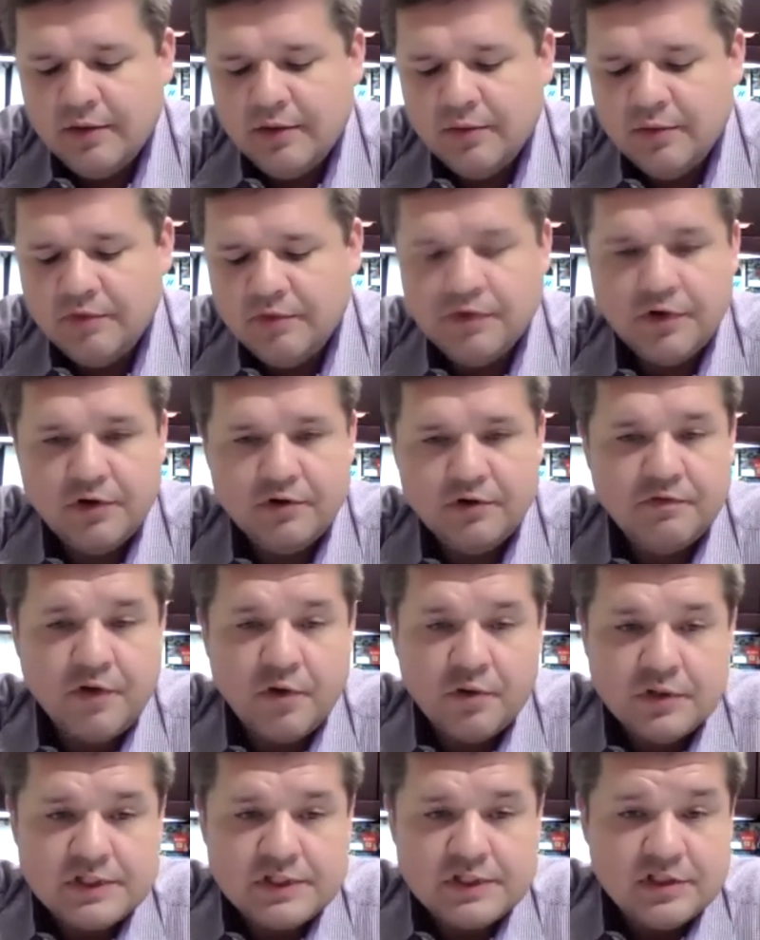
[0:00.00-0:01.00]
We've heard
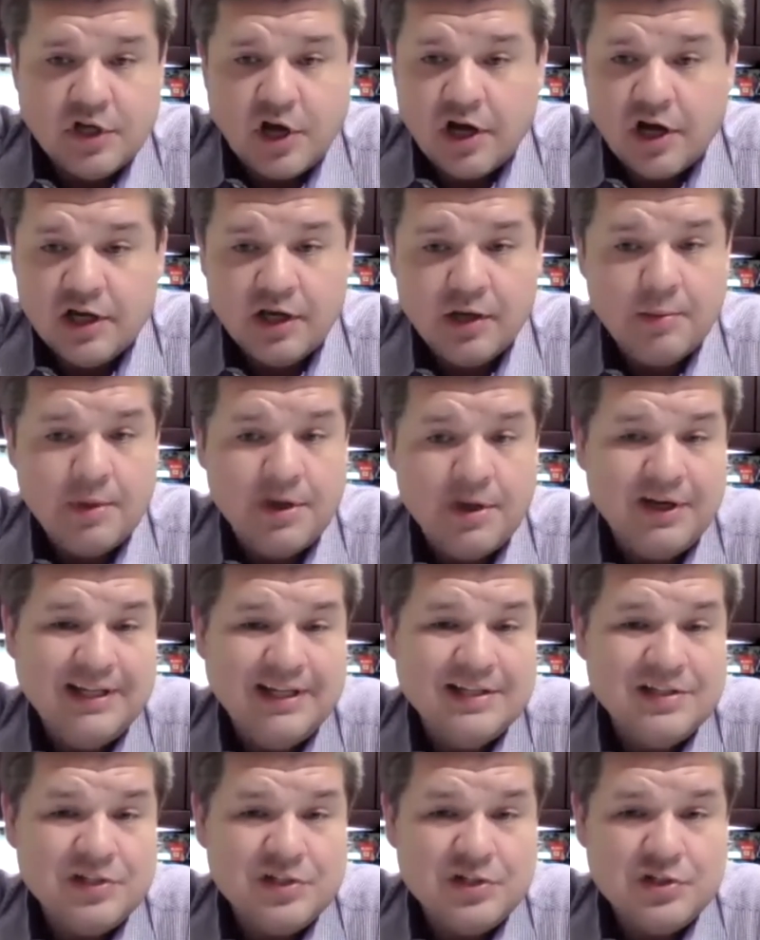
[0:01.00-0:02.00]
folks talking about
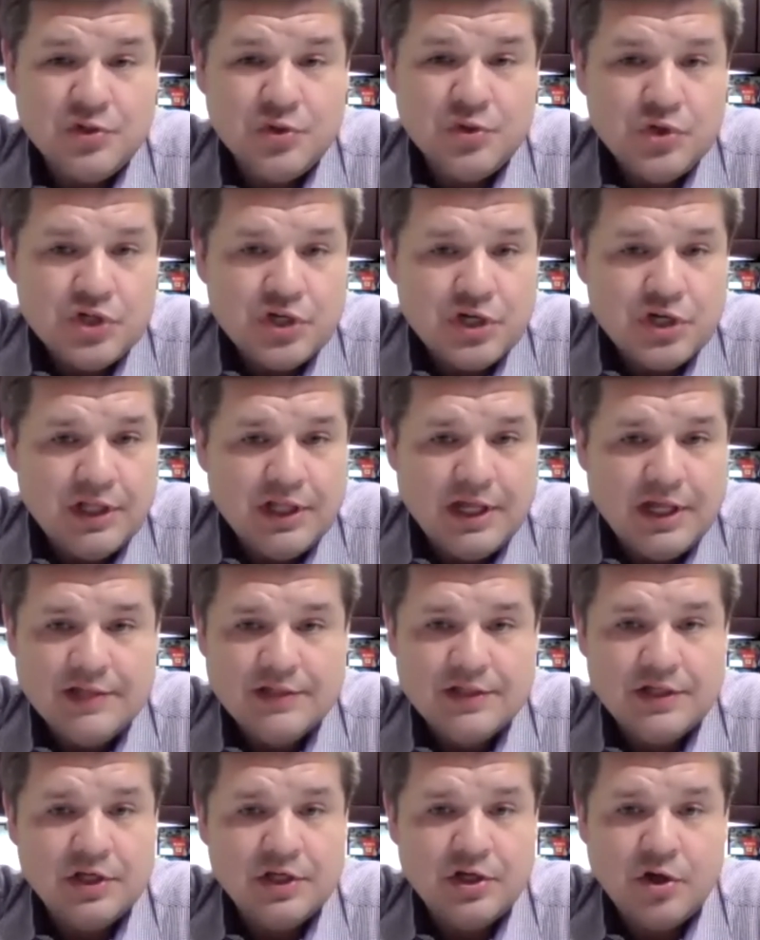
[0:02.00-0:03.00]

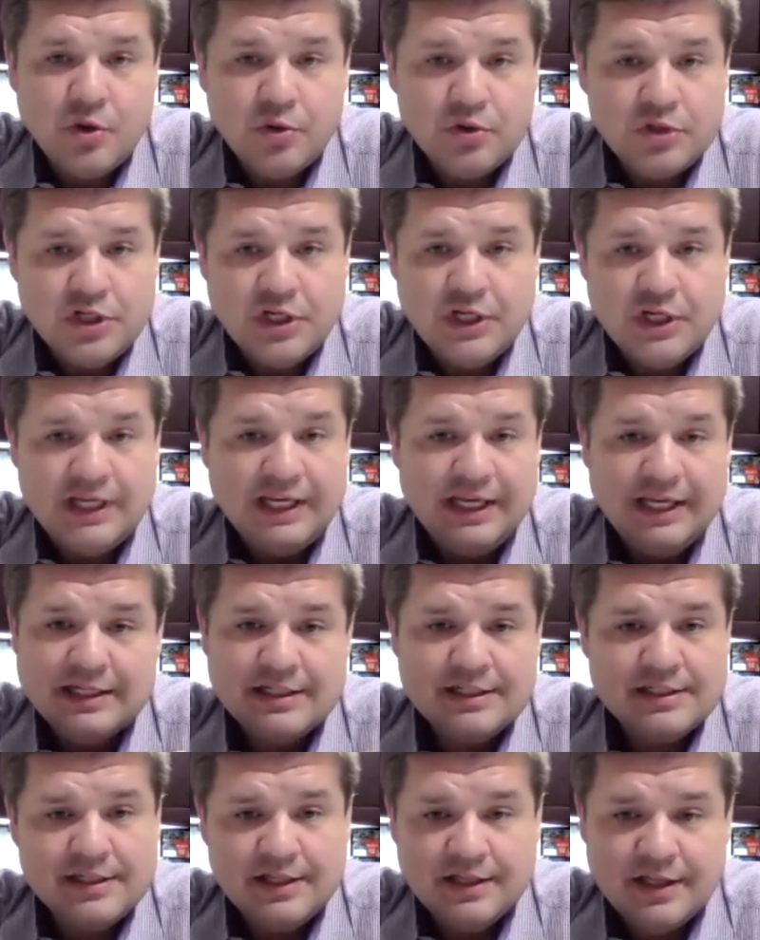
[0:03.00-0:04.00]
institutionalizing coaching
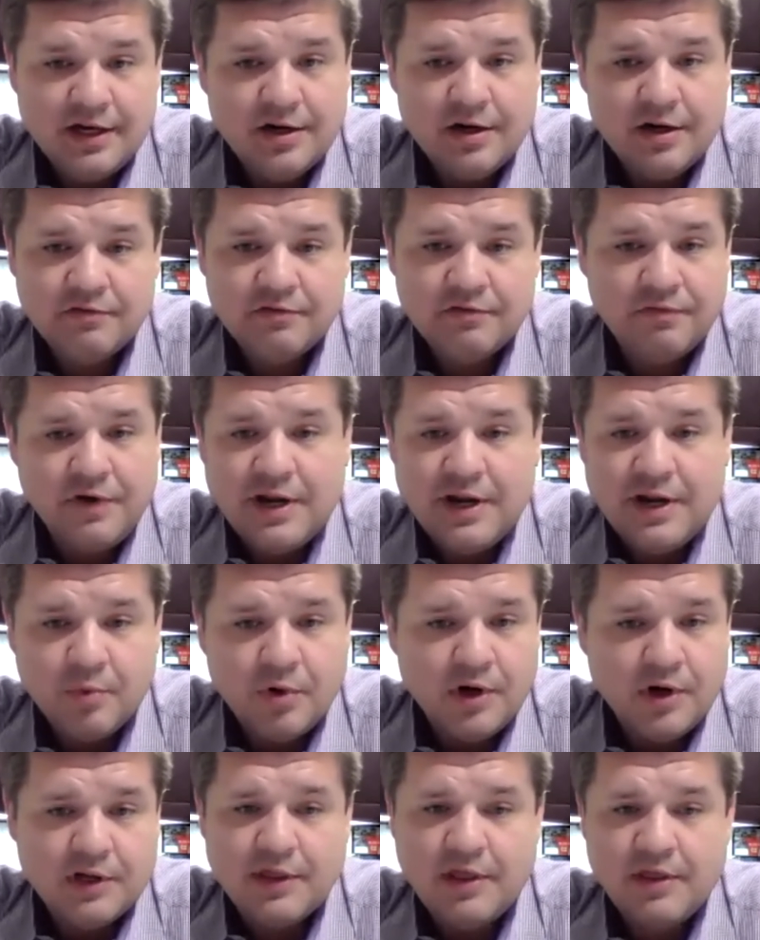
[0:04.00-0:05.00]
into their
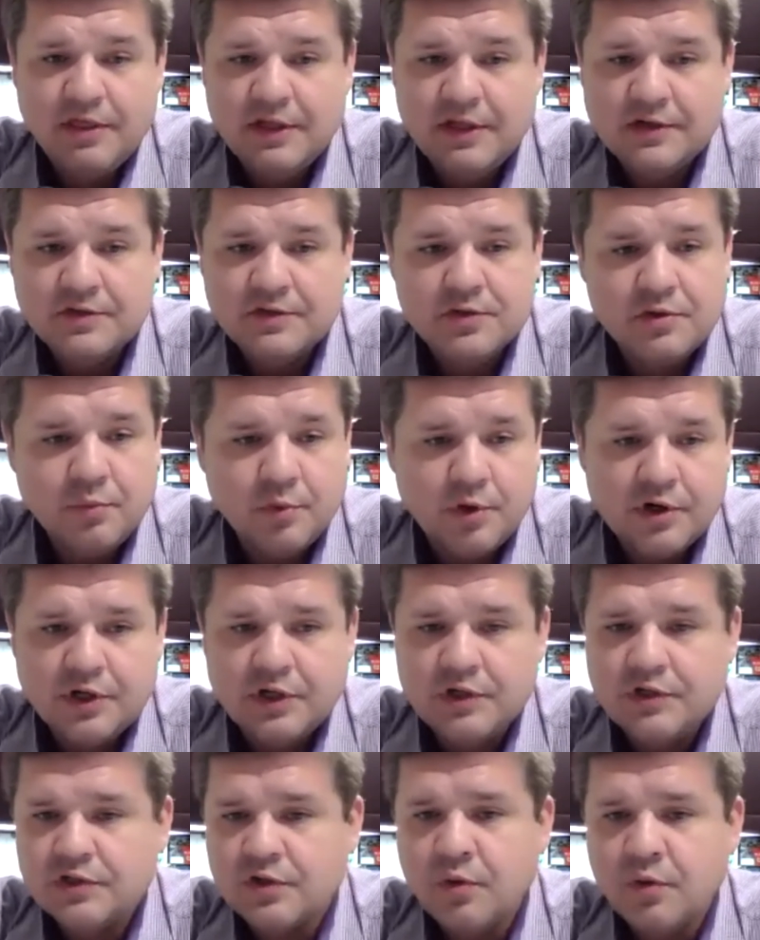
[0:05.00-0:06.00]
framework, that things are
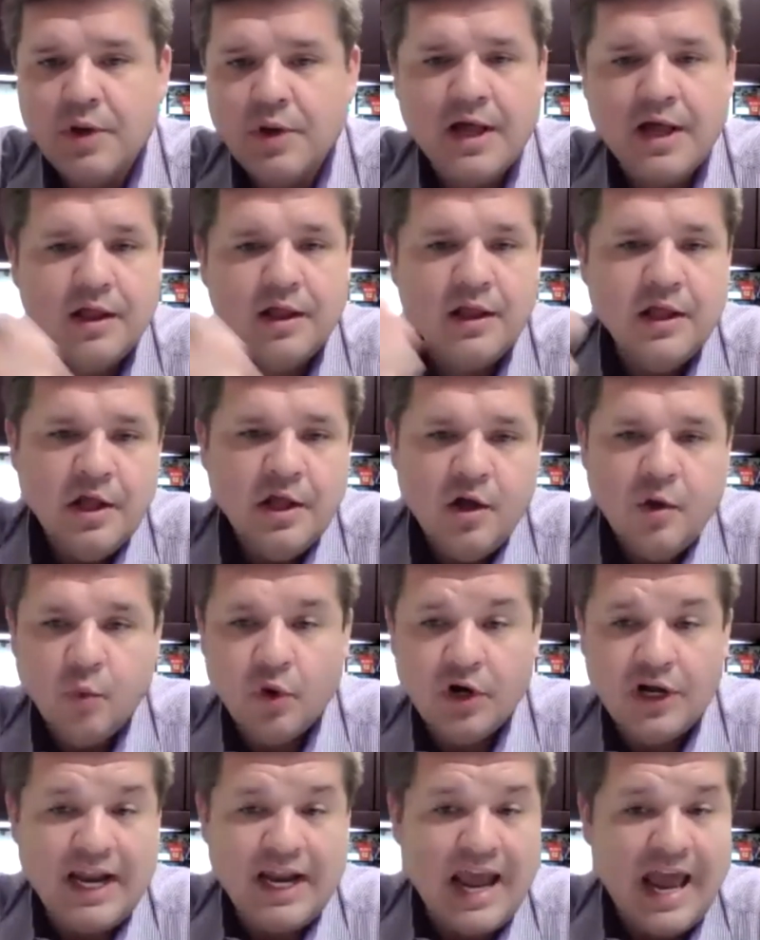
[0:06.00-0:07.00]
working so well,
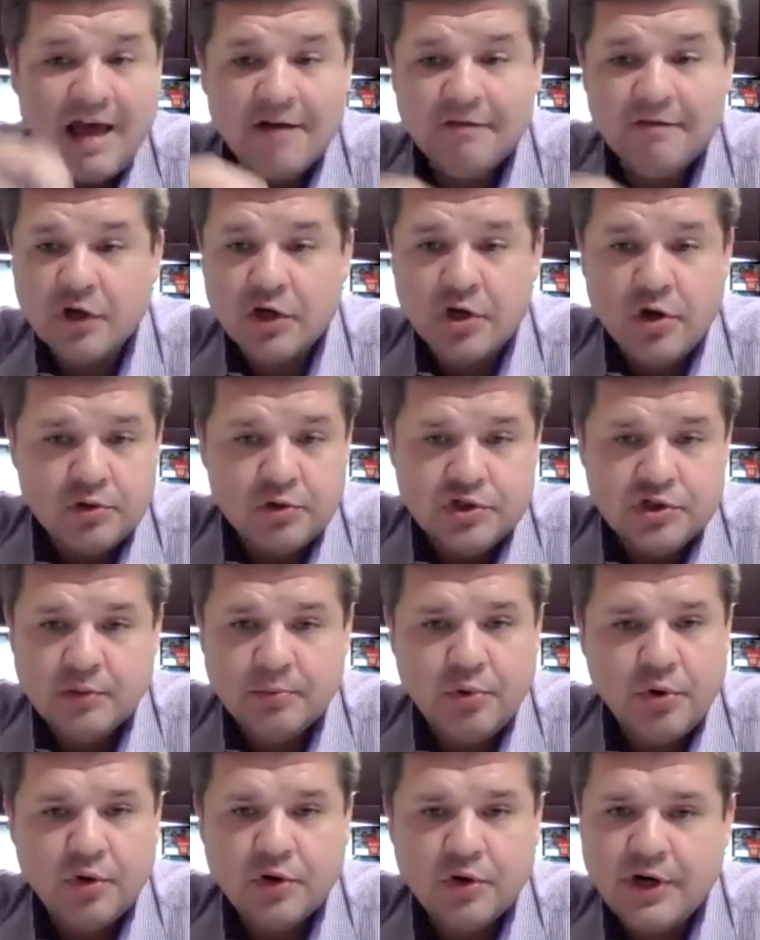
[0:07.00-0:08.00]
we're going to have a
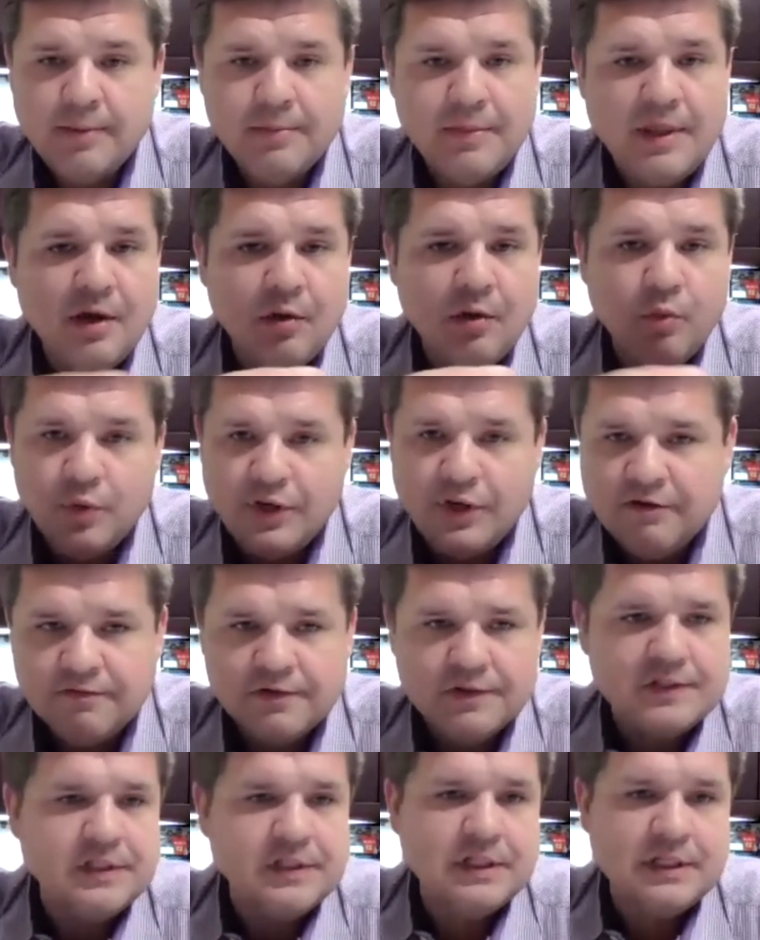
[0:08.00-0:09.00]
coaching program that we
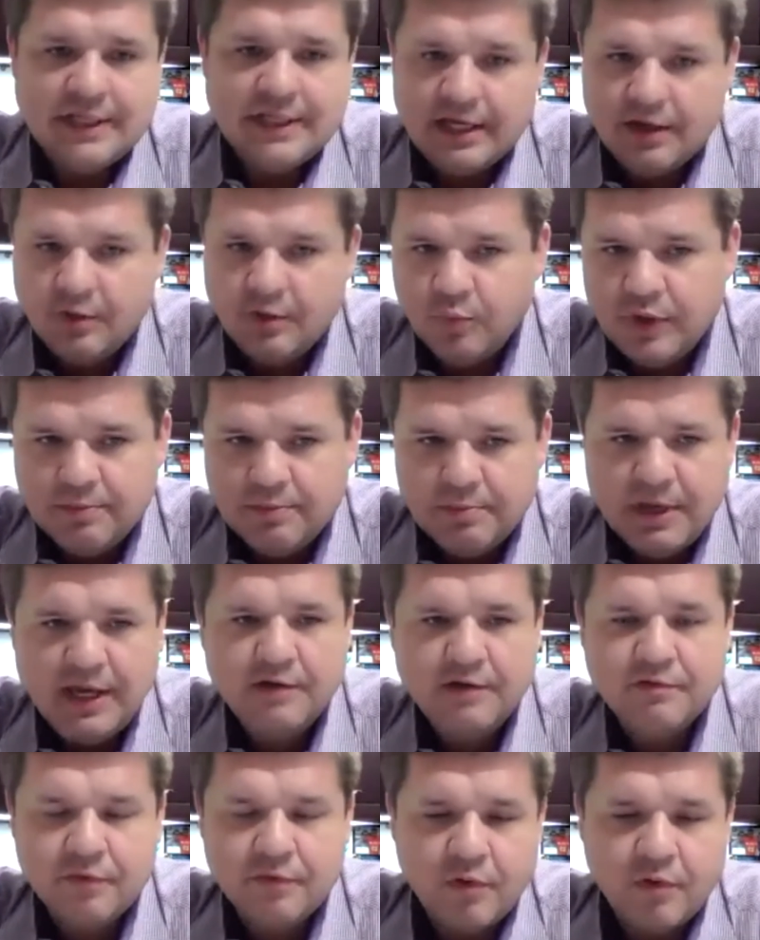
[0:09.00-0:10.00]
facilitate, we
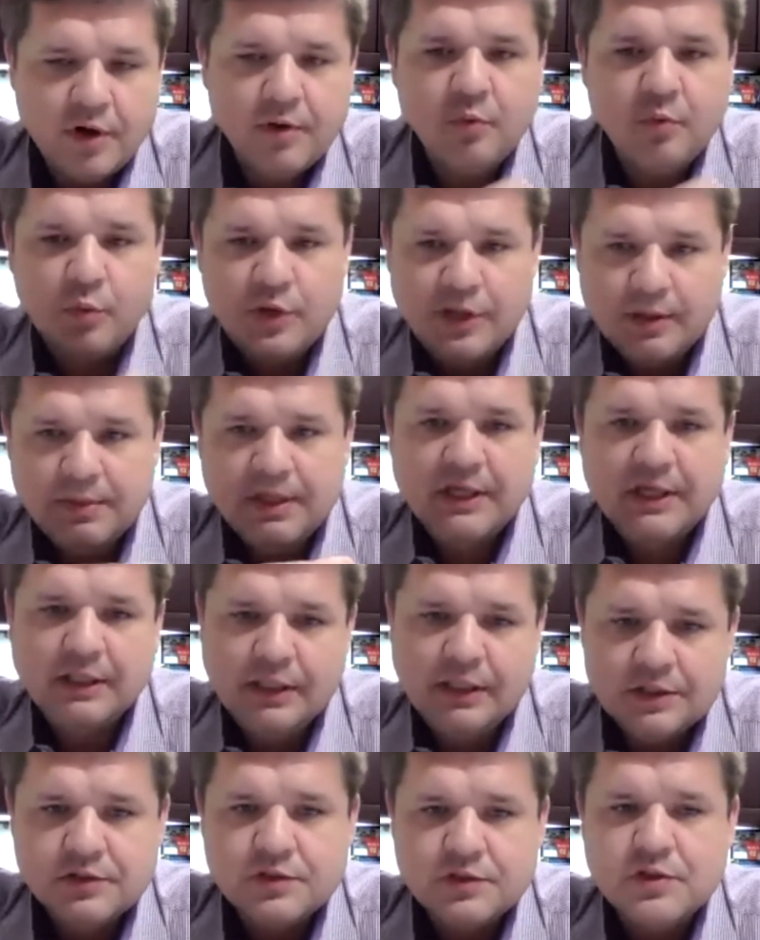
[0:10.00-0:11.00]
pay for, we being
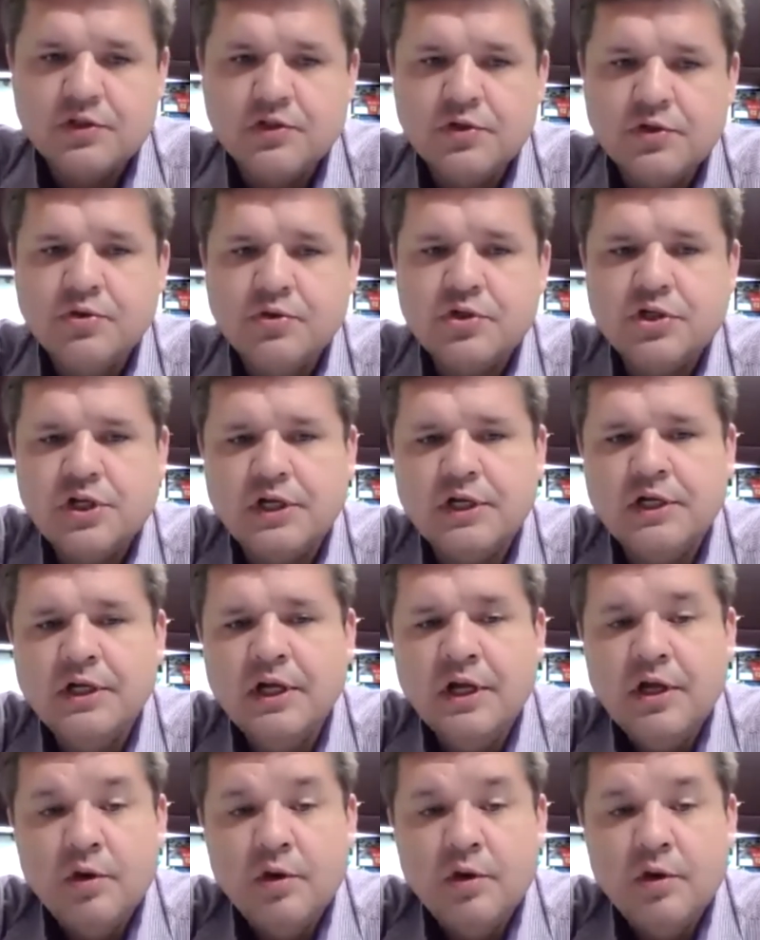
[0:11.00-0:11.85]
the institution,